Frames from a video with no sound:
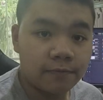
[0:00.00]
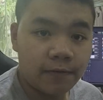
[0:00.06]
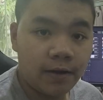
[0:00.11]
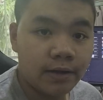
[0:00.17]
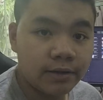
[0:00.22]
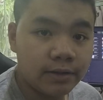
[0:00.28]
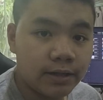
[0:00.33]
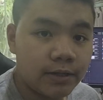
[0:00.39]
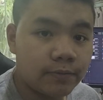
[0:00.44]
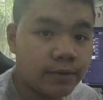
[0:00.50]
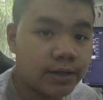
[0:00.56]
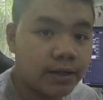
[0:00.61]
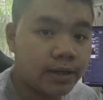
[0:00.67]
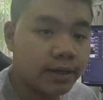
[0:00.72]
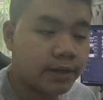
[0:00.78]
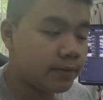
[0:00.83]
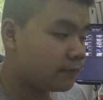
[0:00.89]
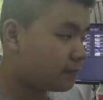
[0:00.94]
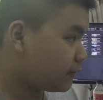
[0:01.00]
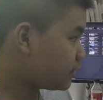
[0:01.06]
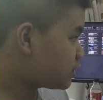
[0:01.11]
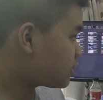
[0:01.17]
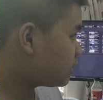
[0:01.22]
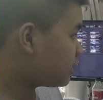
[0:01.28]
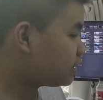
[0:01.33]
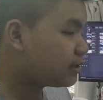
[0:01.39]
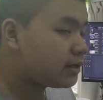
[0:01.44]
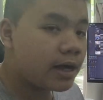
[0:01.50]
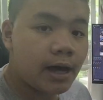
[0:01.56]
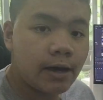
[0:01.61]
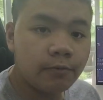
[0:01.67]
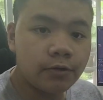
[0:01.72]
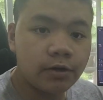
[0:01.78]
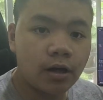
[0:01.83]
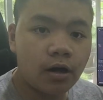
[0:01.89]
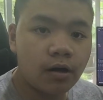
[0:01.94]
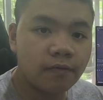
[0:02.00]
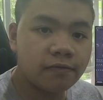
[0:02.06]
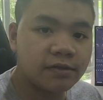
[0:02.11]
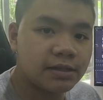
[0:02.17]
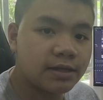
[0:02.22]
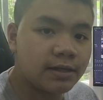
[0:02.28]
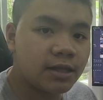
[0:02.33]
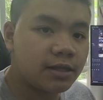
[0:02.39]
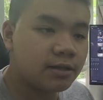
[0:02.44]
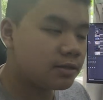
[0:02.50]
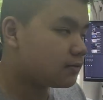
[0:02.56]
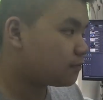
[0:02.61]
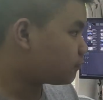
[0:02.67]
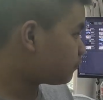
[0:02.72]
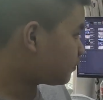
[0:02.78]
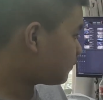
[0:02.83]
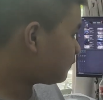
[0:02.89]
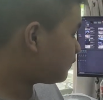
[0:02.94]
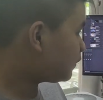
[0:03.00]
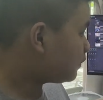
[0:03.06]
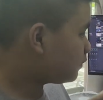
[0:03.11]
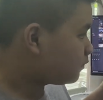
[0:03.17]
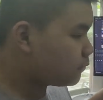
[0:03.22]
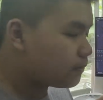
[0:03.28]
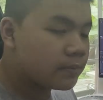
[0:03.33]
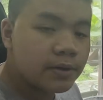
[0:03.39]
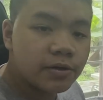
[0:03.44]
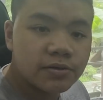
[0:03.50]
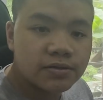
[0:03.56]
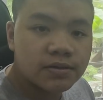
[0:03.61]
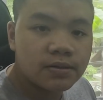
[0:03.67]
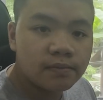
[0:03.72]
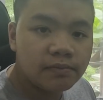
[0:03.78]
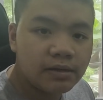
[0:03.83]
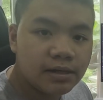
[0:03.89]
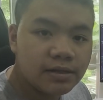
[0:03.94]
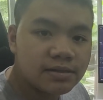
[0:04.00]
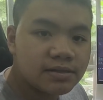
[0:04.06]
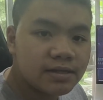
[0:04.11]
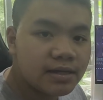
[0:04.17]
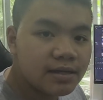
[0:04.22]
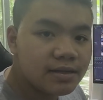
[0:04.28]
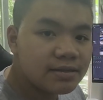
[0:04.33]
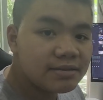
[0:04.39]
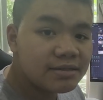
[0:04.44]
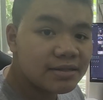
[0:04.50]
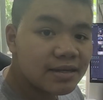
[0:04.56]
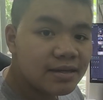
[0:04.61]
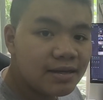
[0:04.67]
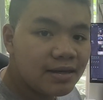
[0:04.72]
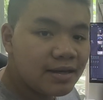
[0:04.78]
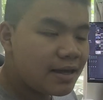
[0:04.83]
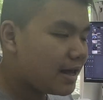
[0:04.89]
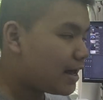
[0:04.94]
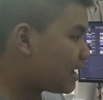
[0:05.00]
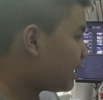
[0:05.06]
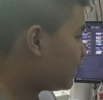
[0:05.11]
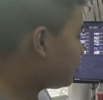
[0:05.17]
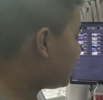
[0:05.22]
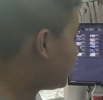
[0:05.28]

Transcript: finally, when I finish it, I would often review most of these things and